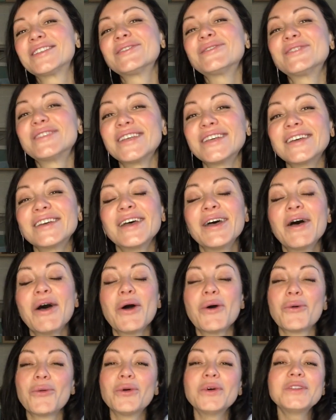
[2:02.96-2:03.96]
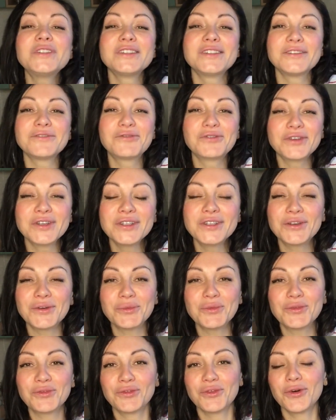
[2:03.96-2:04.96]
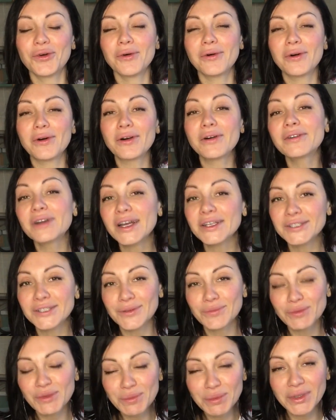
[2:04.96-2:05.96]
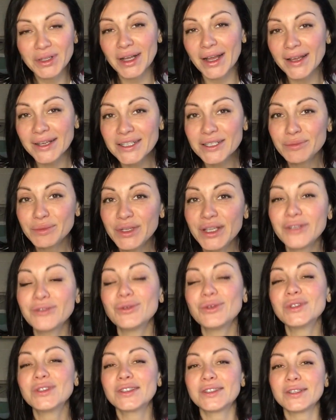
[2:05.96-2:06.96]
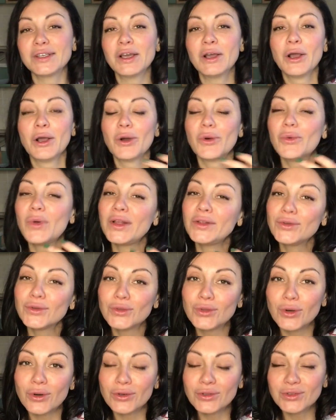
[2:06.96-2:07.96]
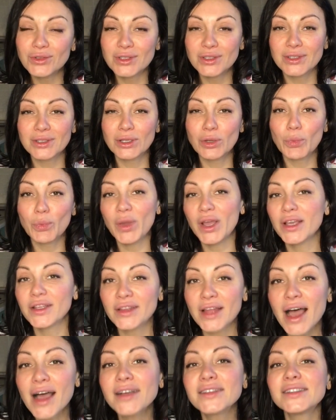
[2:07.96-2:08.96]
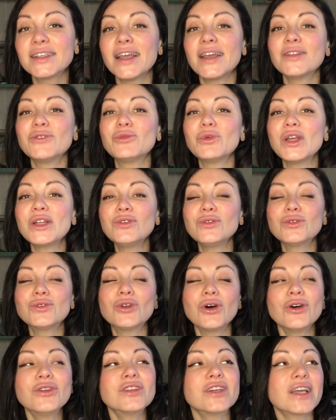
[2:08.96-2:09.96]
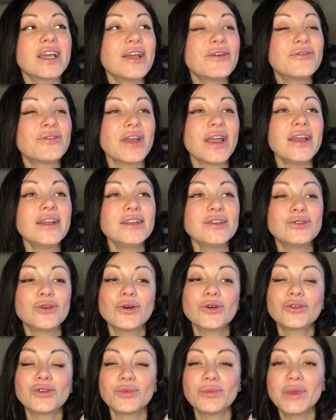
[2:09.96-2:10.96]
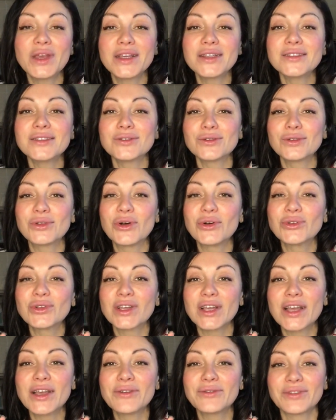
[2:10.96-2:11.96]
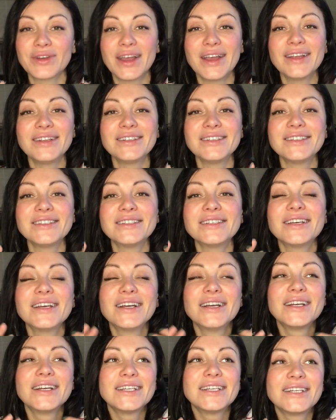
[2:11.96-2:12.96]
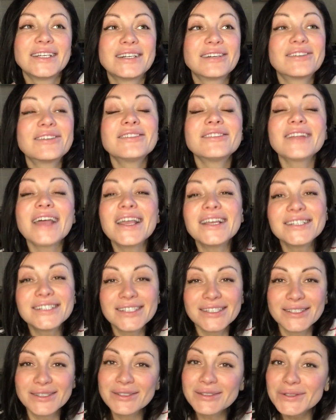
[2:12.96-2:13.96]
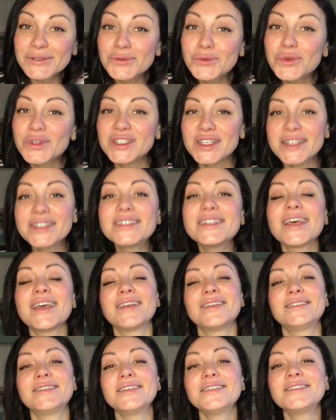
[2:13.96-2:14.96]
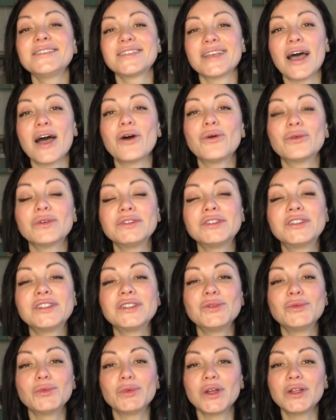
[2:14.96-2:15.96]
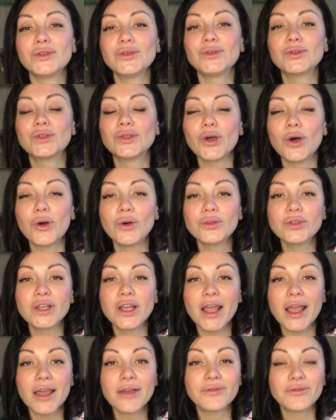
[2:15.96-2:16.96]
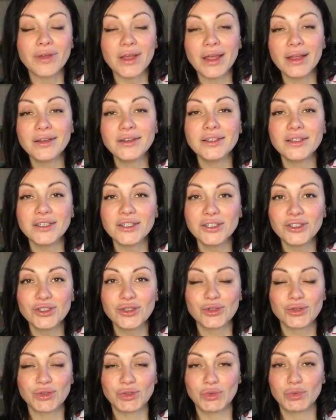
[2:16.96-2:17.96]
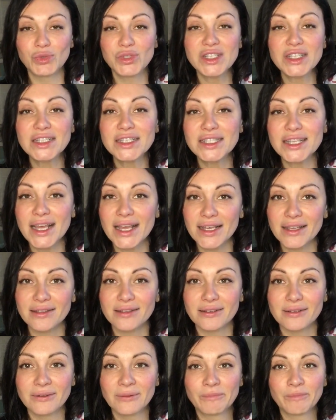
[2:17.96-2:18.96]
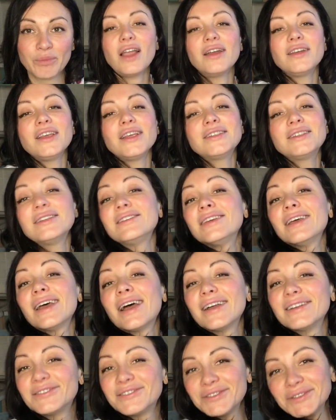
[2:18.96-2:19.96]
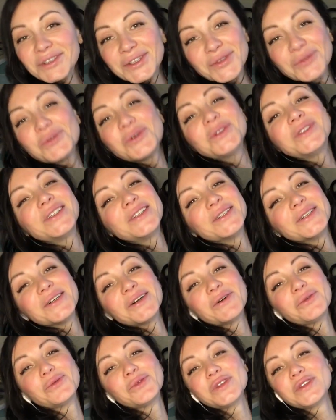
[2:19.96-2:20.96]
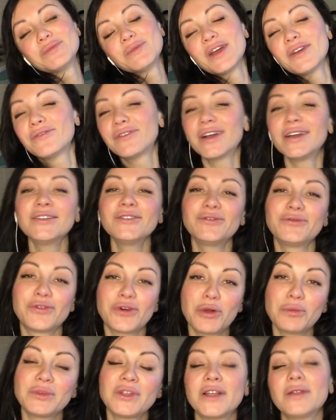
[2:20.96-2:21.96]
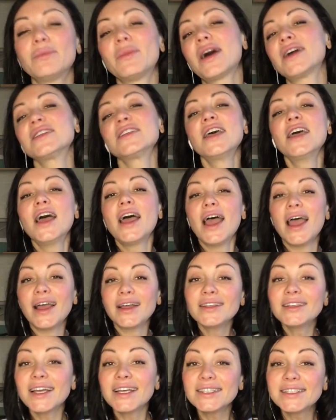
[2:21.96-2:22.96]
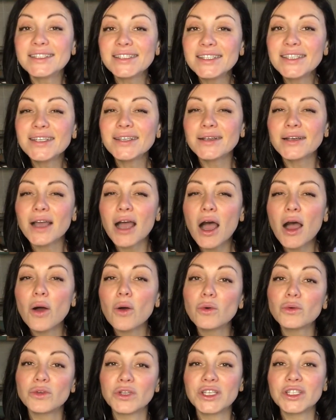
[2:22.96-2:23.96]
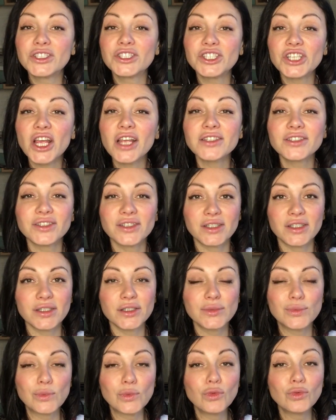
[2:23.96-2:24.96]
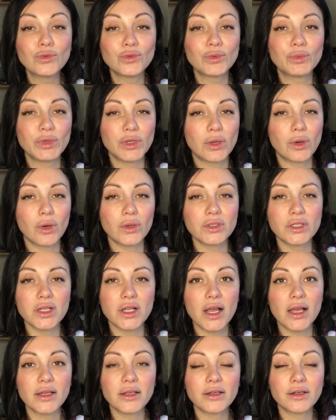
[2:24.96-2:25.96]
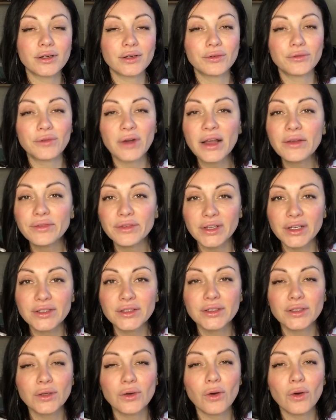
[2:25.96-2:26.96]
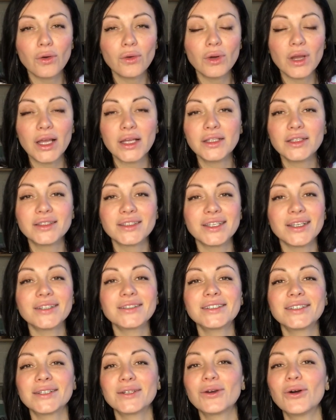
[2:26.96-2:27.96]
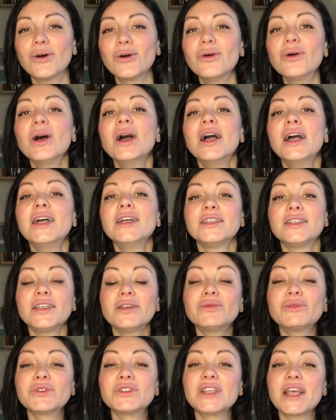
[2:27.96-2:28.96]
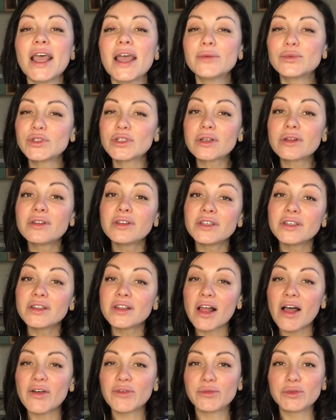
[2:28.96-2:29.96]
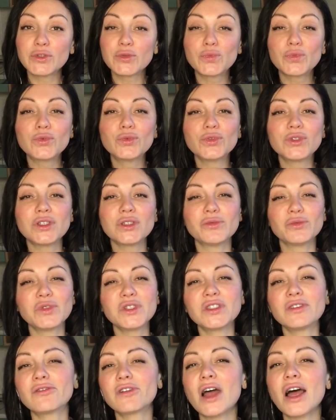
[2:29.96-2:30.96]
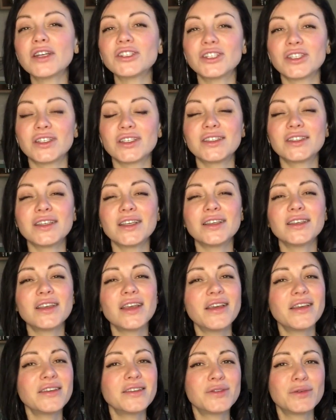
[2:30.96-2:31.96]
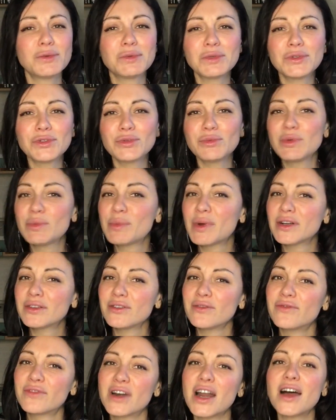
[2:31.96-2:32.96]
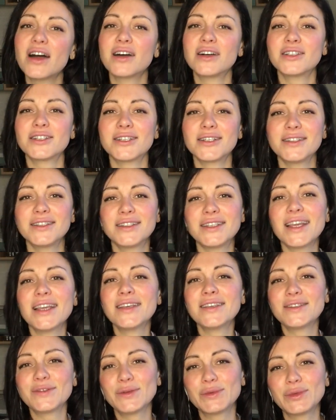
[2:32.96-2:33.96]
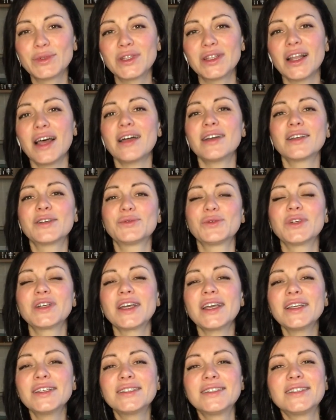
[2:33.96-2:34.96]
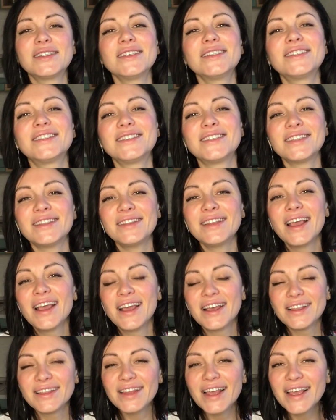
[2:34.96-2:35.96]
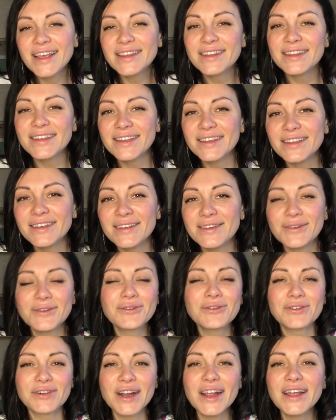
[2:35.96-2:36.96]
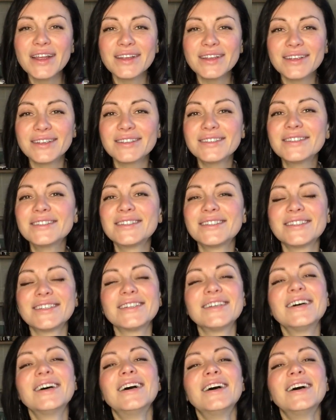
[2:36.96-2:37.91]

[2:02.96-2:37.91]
is the what is the freedom for Russian people? I explain you. It's uh, when you don't uh, pay tax and when you don't have any documents, you don't have any relations with the state. That is our dream. When you don't have any issues with the state. Yesterday I drank vodka with my friend from Donbass and i see how he changed his mood because like uh, five years ago eight years ago he was absolutely in love with Putin, with Russia. He said, "Yes, we want to be part of Russia. Yes, we would like. We hate this and Nazi Ukrainians. Uh,